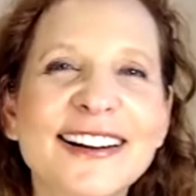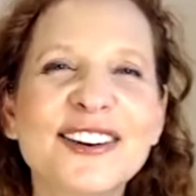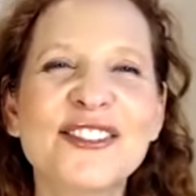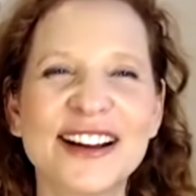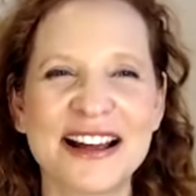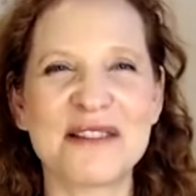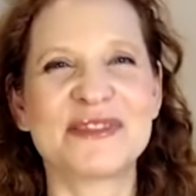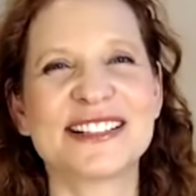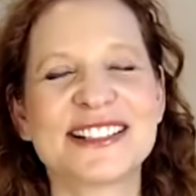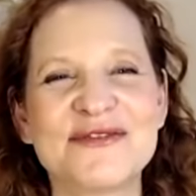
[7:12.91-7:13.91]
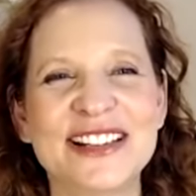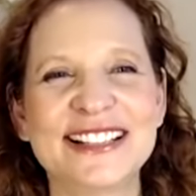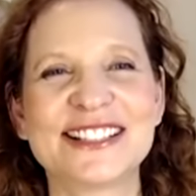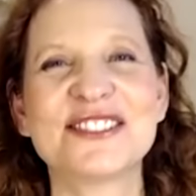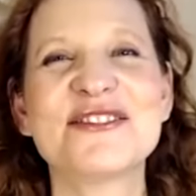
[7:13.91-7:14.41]
what happened to me
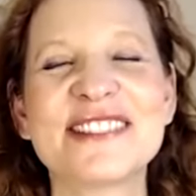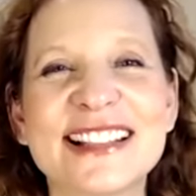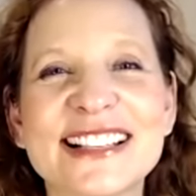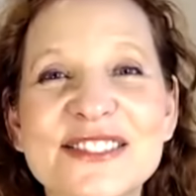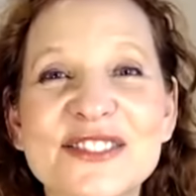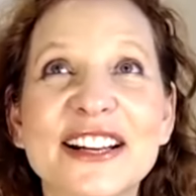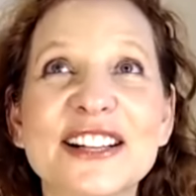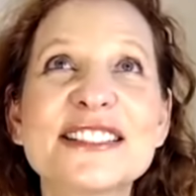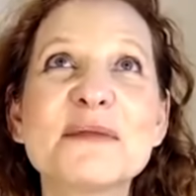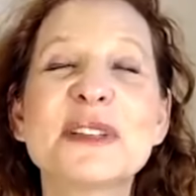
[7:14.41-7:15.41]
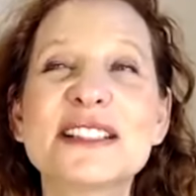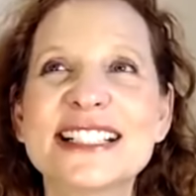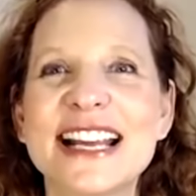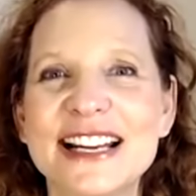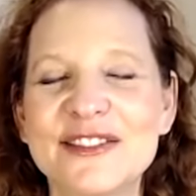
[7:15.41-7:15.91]
too, with this like
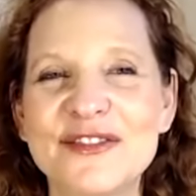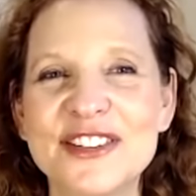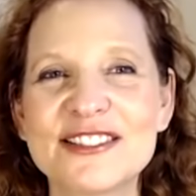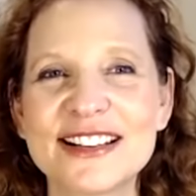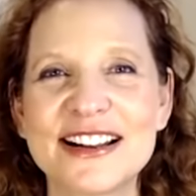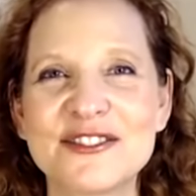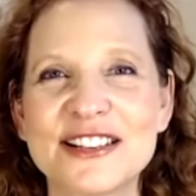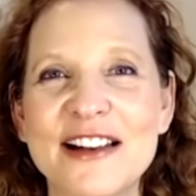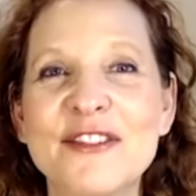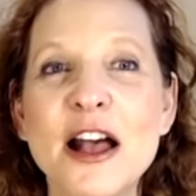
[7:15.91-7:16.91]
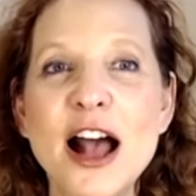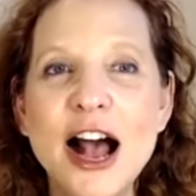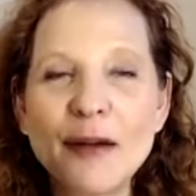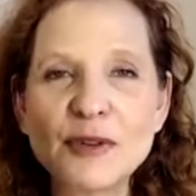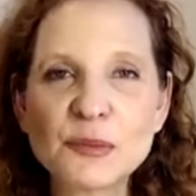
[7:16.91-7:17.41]
debilitating fear that I used to have,
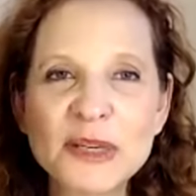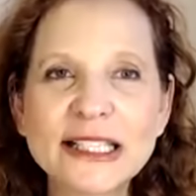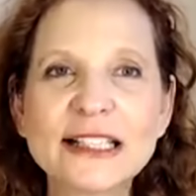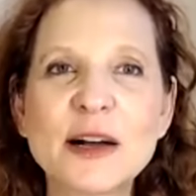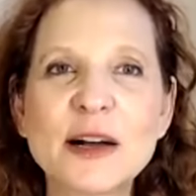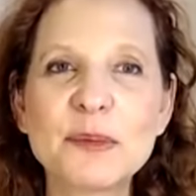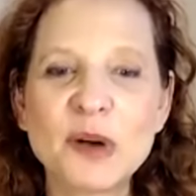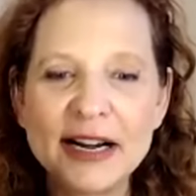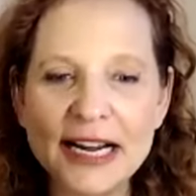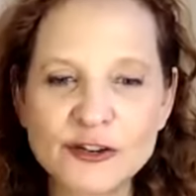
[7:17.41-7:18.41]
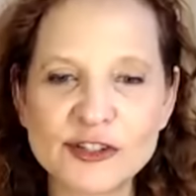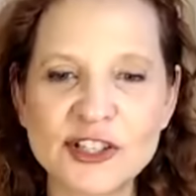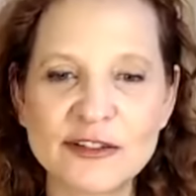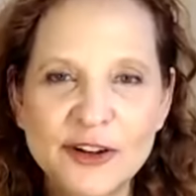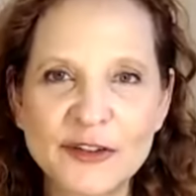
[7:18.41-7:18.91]
I was picking up on energy
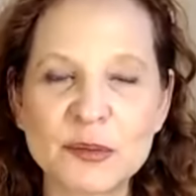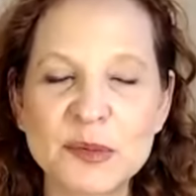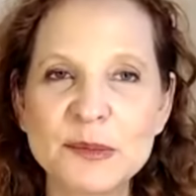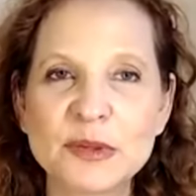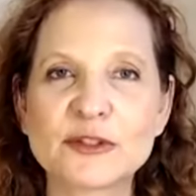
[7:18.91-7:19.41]
of other people.